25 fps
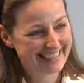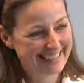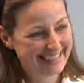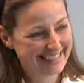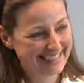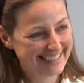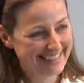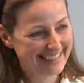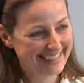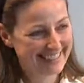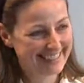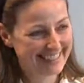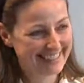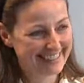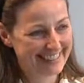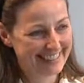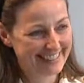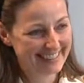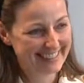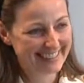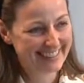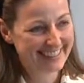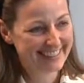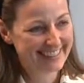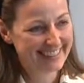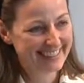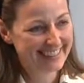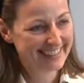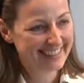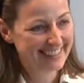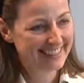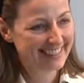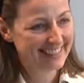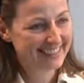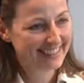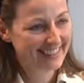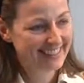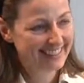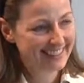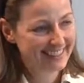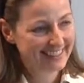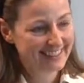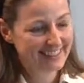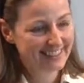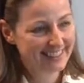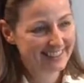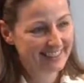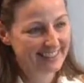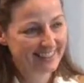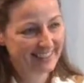I mean, we haven't talked a
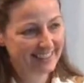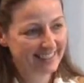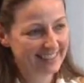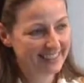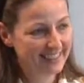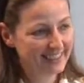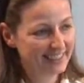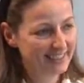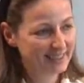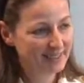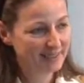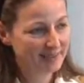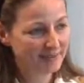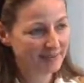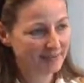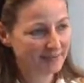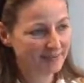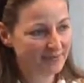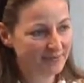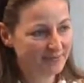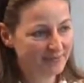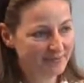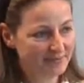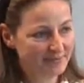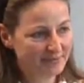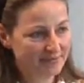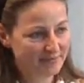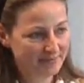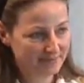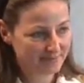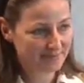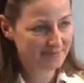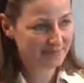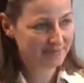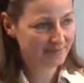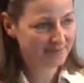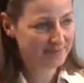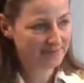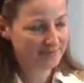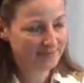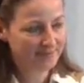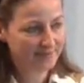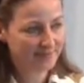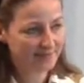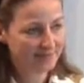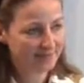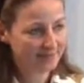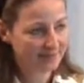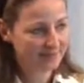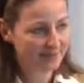lot about person-to-person diplomacy while
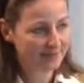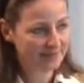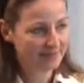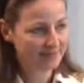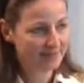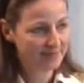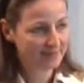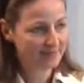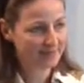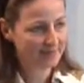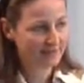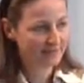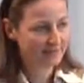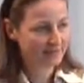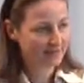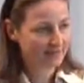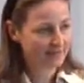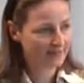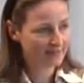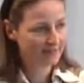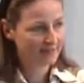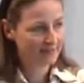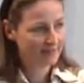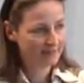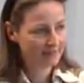we've been here, but